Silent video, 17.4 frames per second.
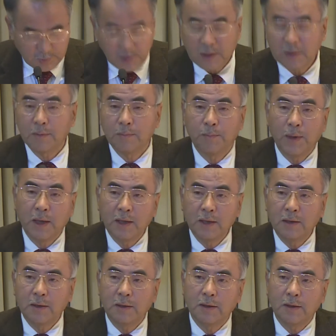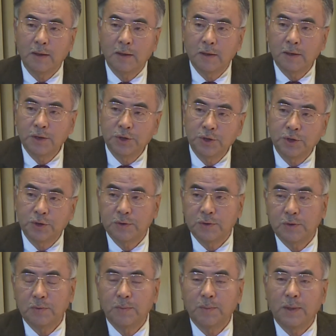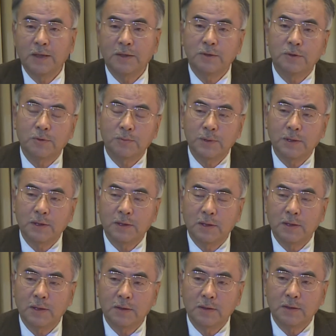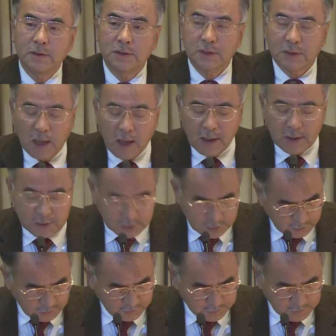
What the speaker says: but many issues remain to be discussed.